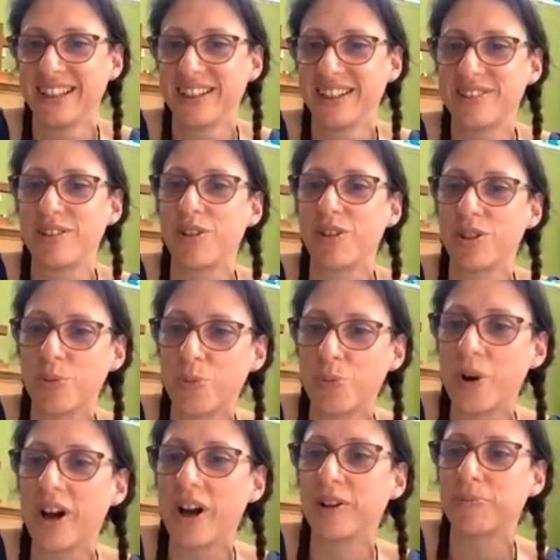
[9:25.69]
so that the
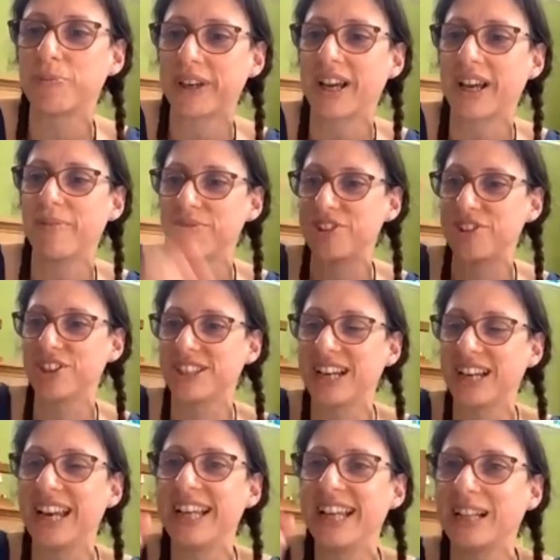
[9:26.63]
world becomes just a
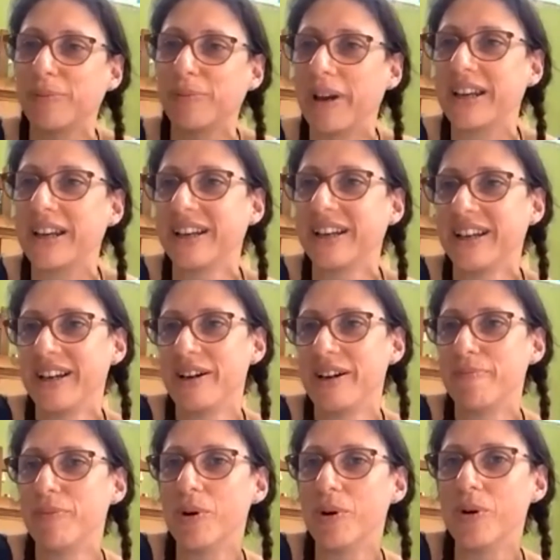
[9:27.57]
little bit
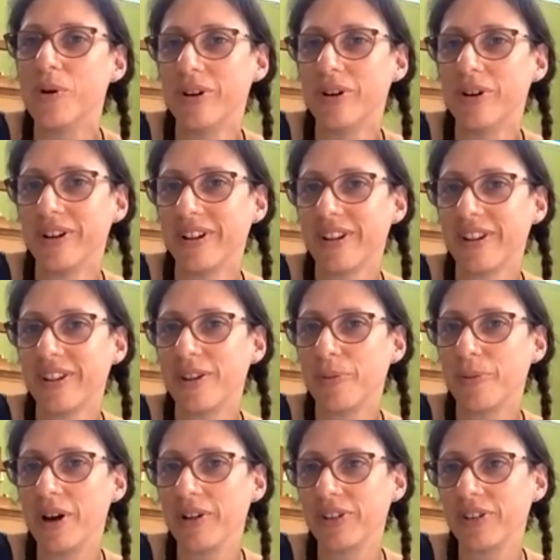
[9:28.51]
more the
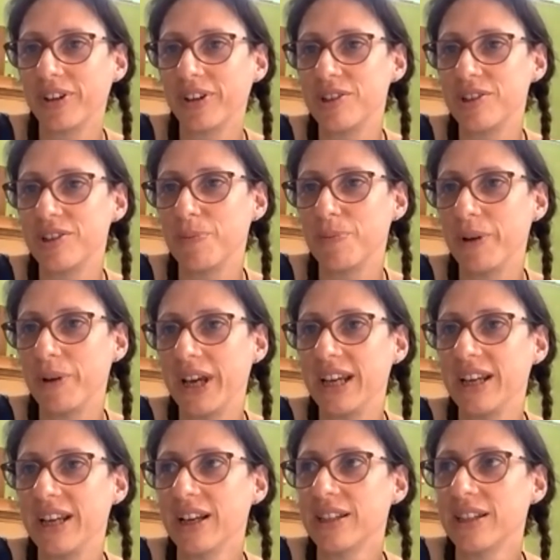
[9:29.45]
world that it should be.